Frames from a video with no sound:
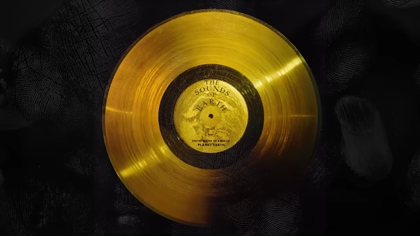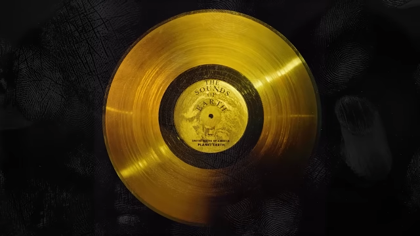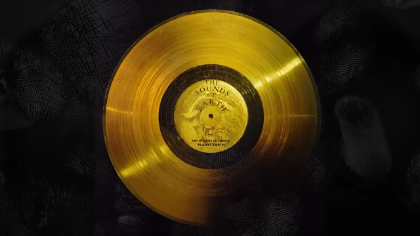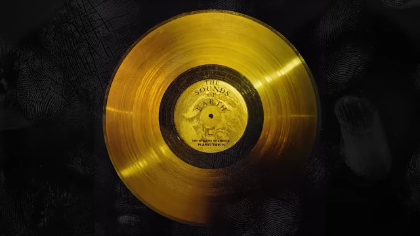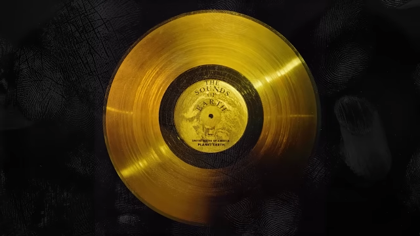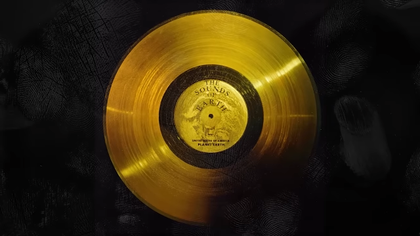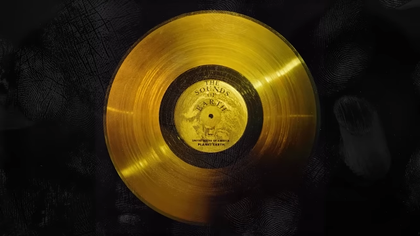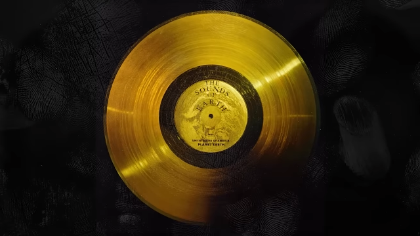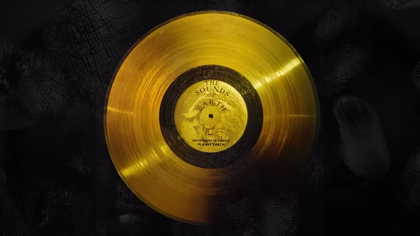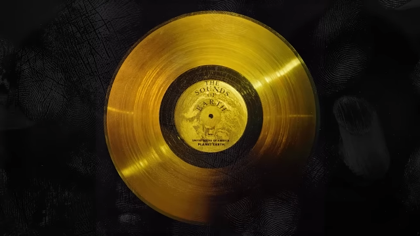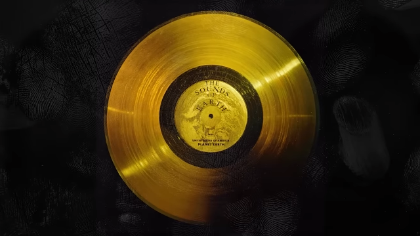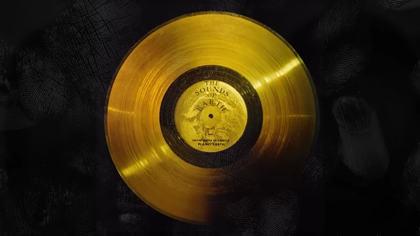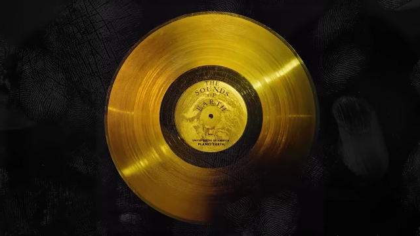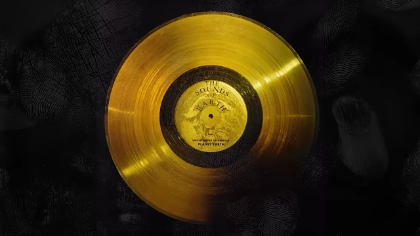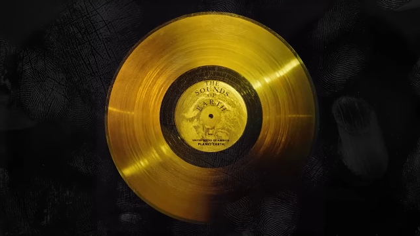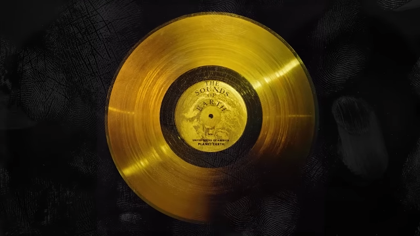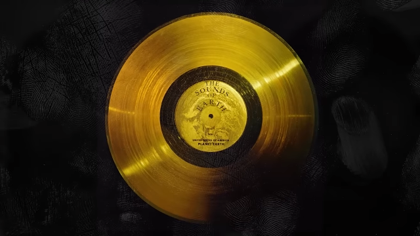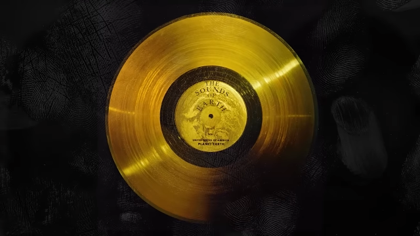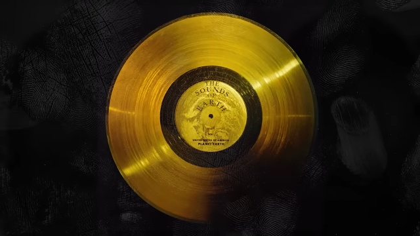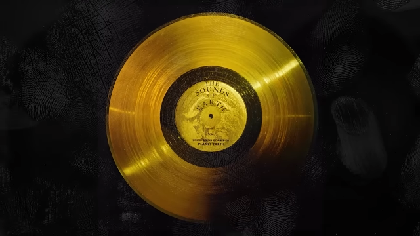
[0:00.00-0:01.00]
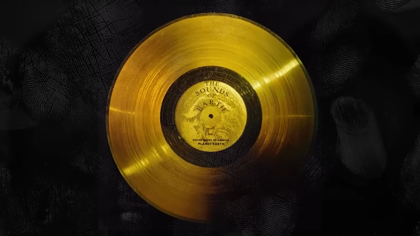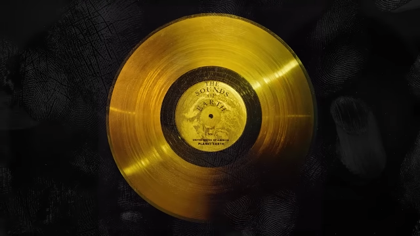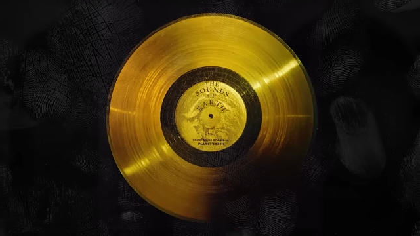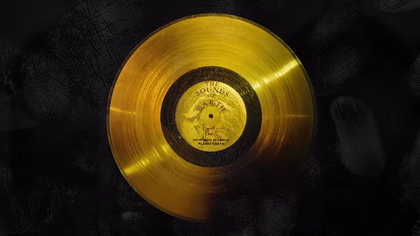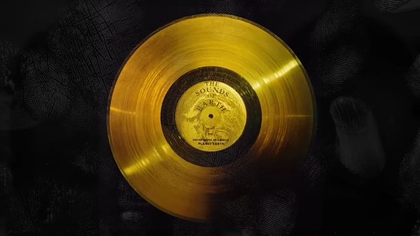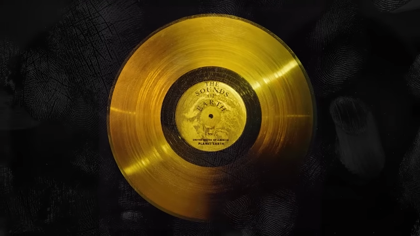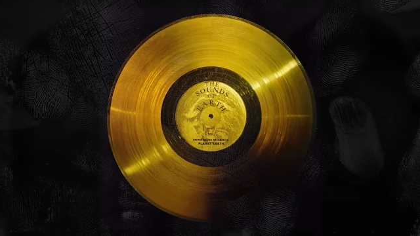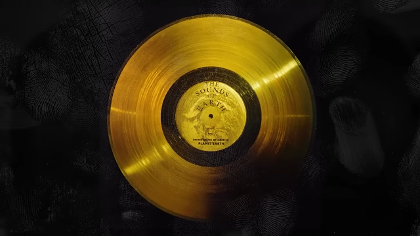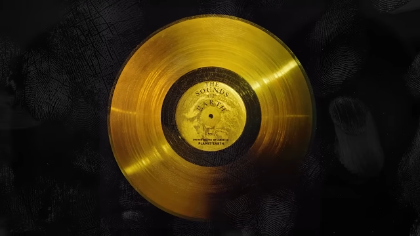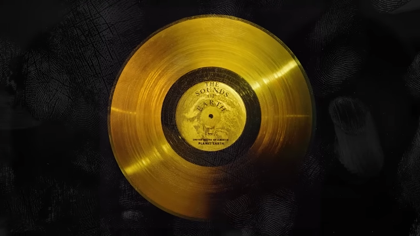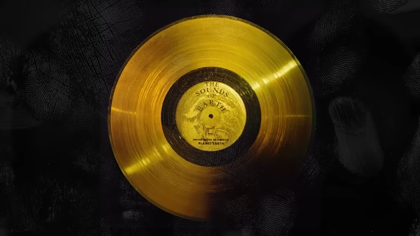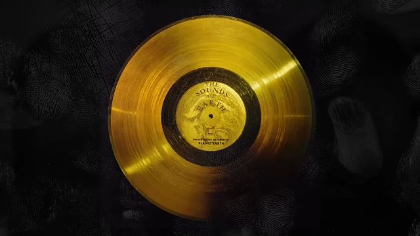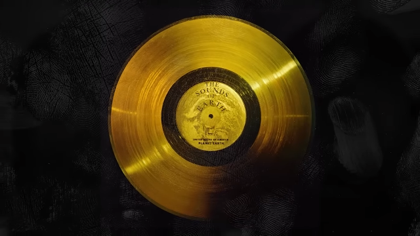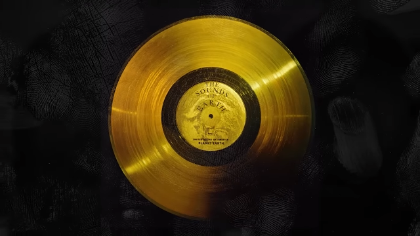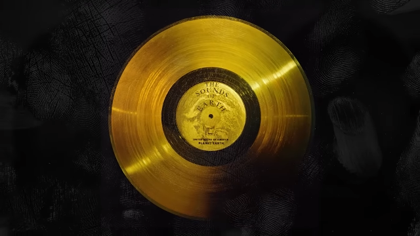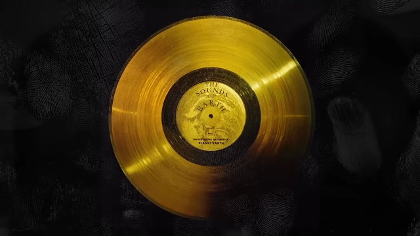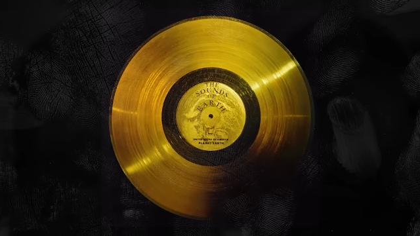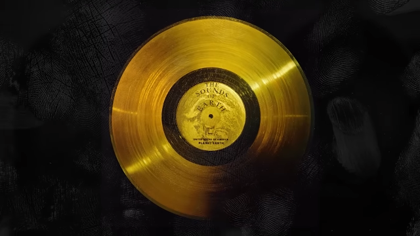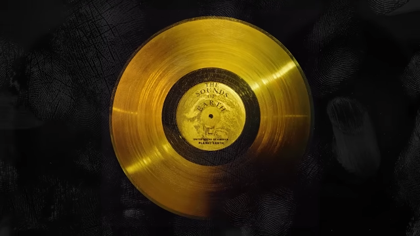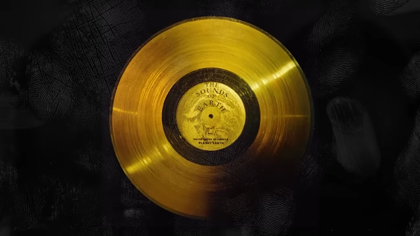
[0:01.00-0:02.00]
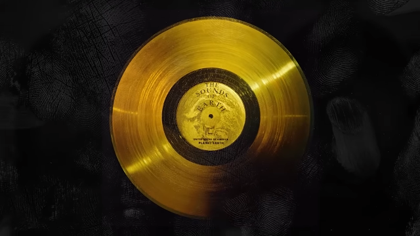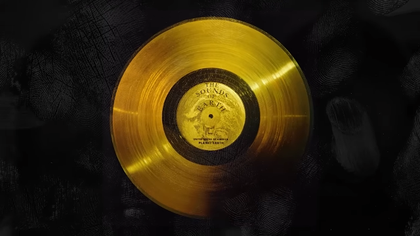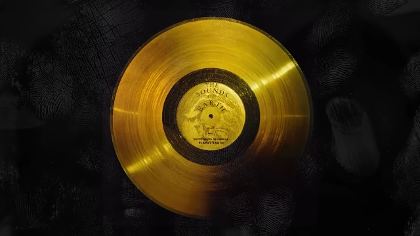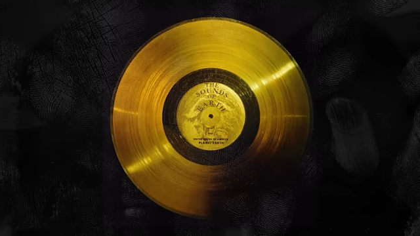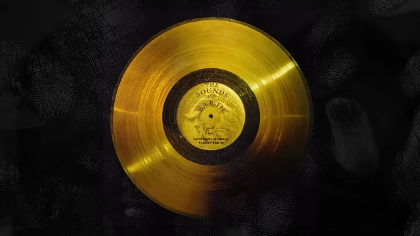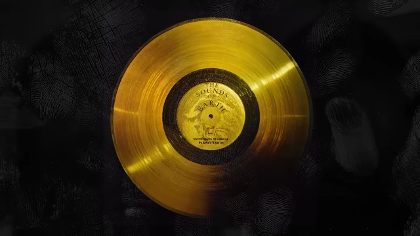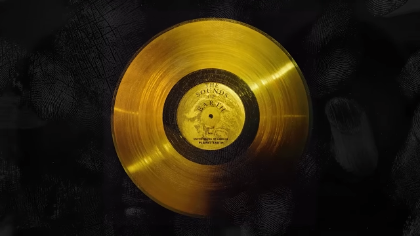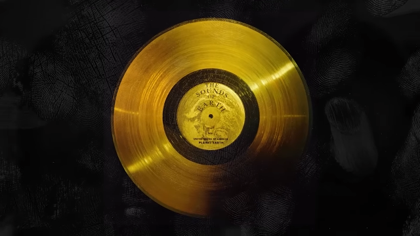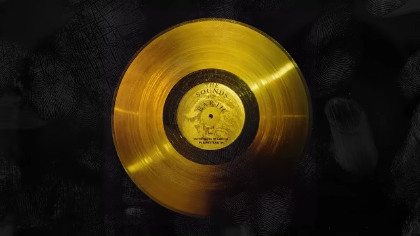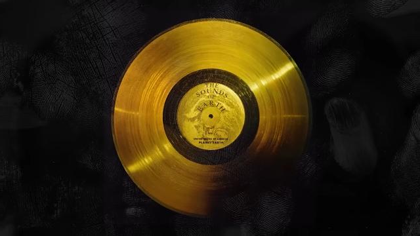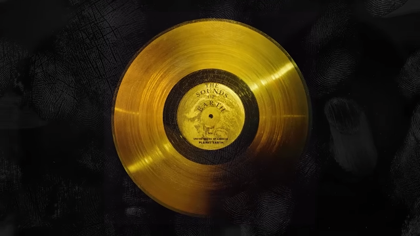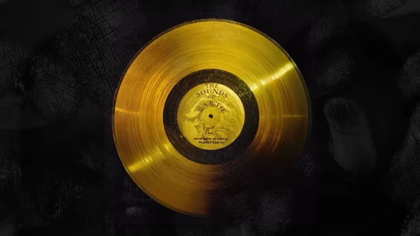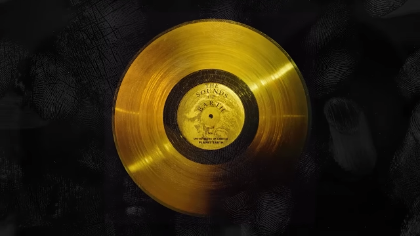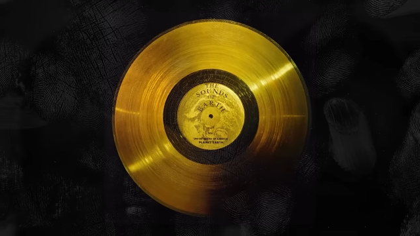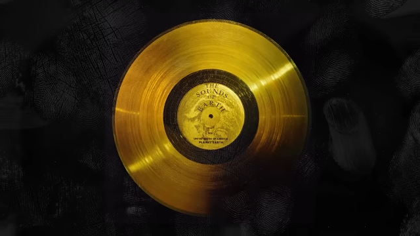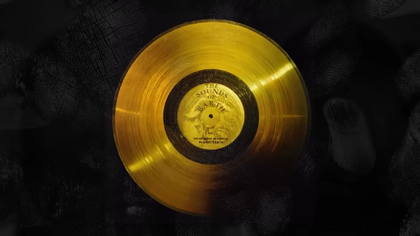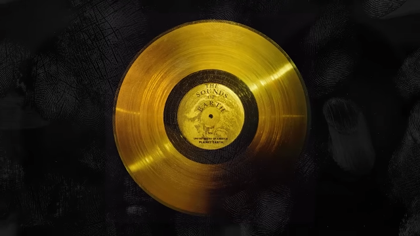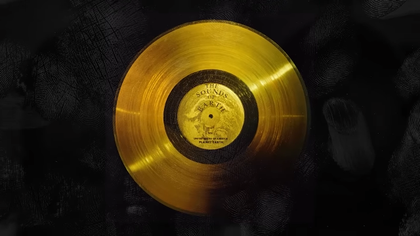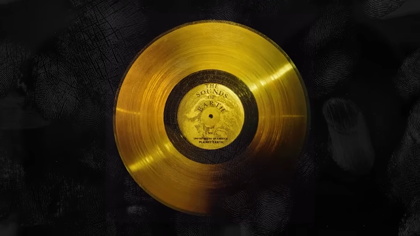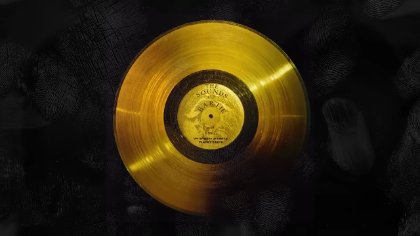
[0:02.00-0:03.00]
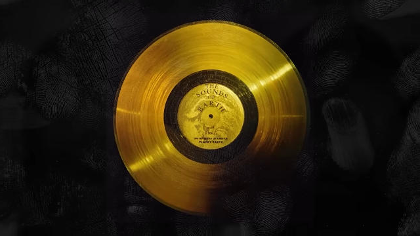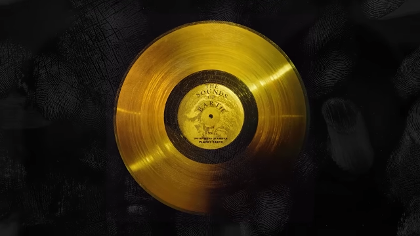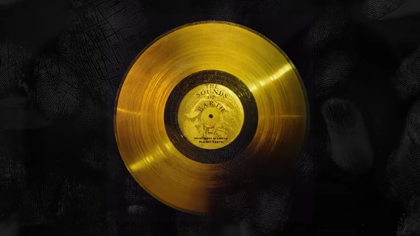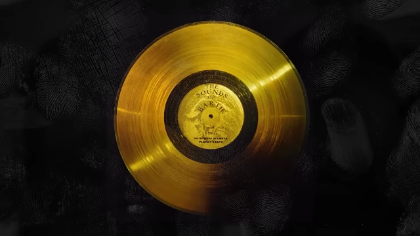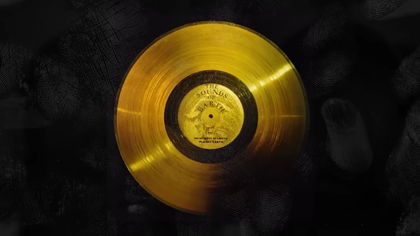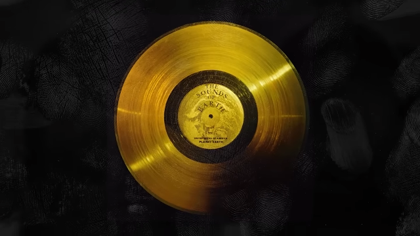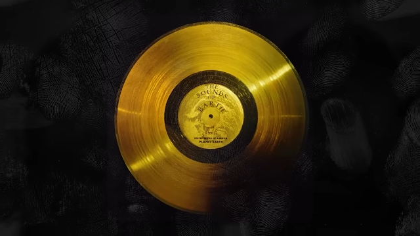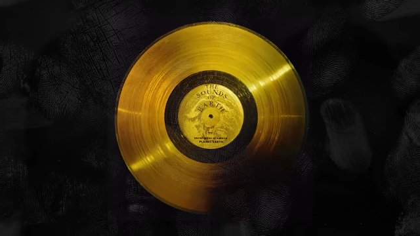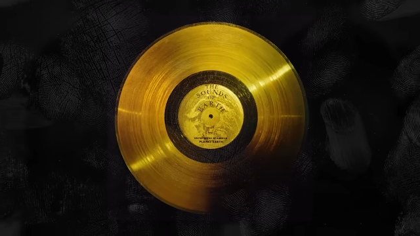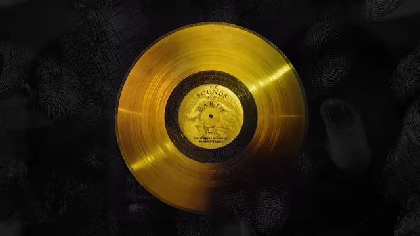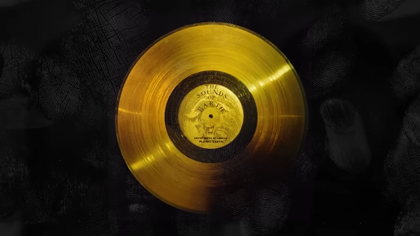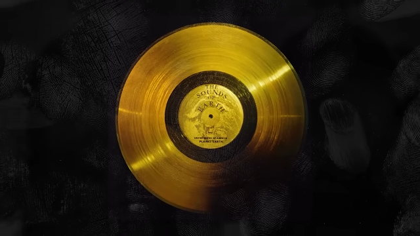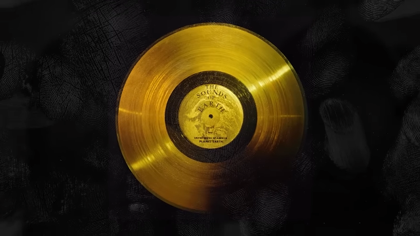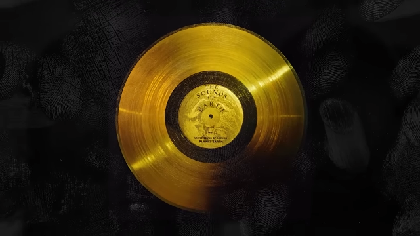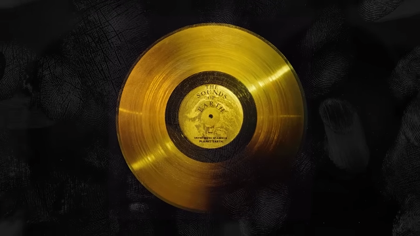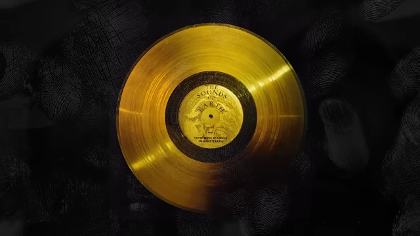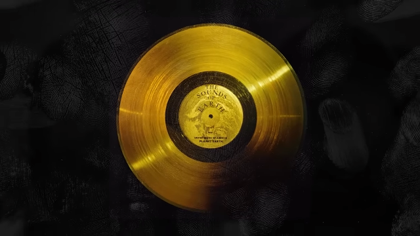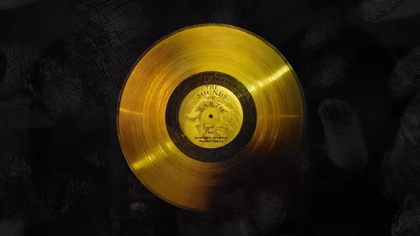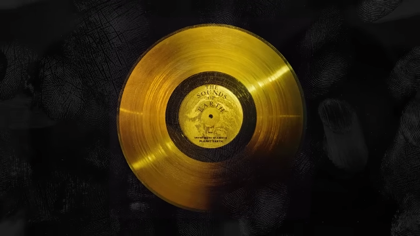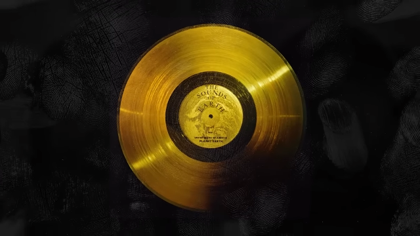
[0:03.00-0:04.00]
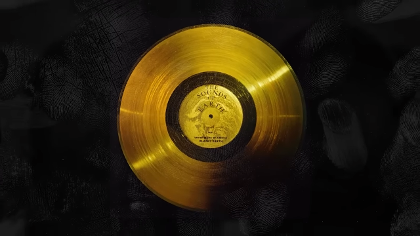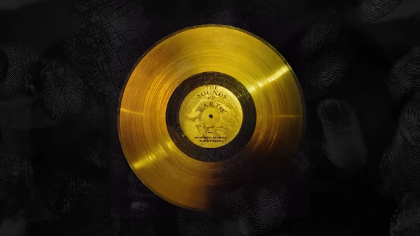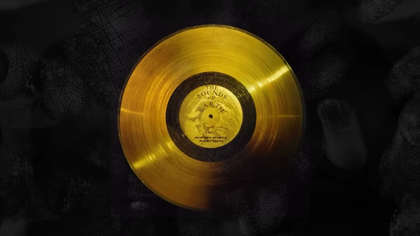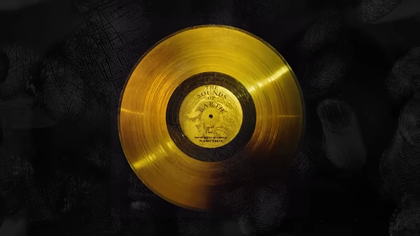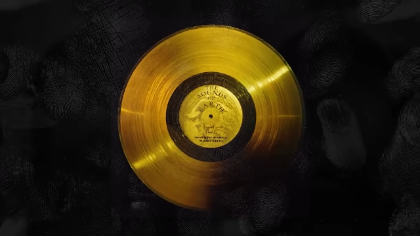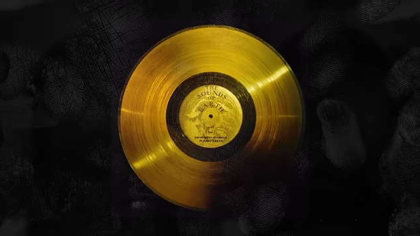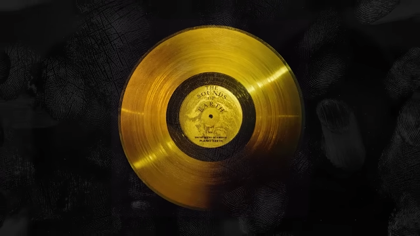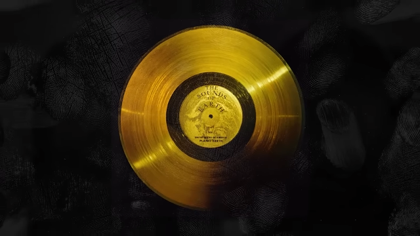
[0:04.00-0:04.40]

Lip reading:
No face is visible, so there are no lips to read.